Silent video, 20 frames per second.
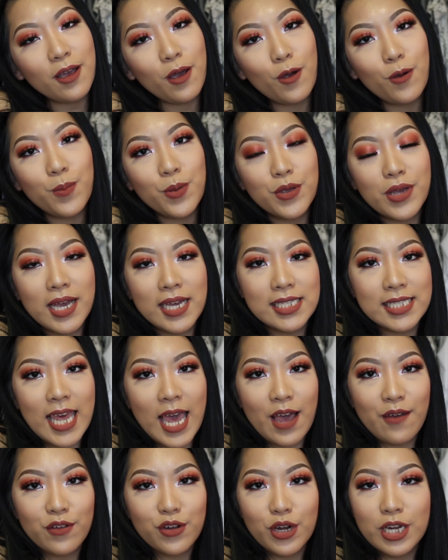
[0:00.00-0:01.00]
Hope you guys
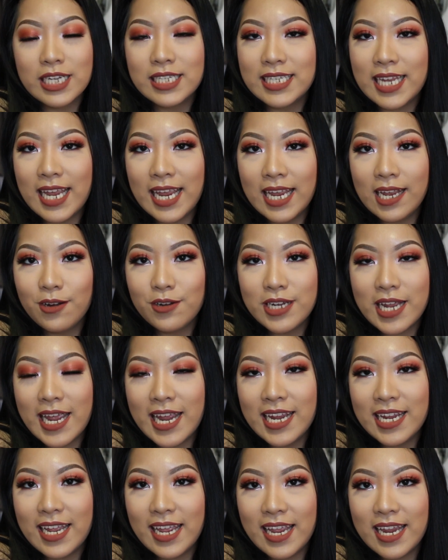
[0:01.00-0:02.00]
have a great day or
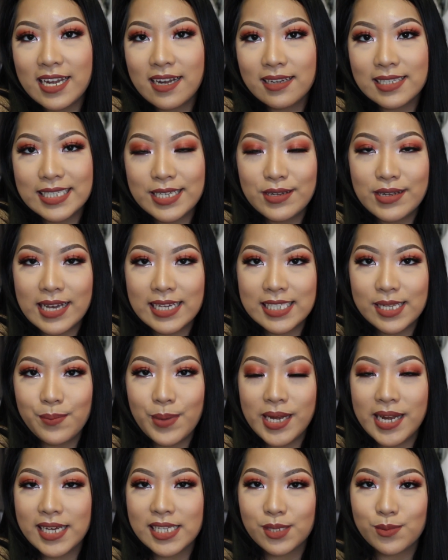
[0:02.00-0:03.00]
night, and I'll see you guys in
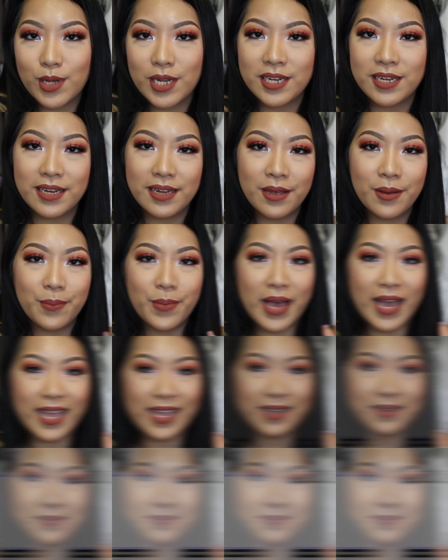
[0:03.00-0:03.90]
my next one. Bye.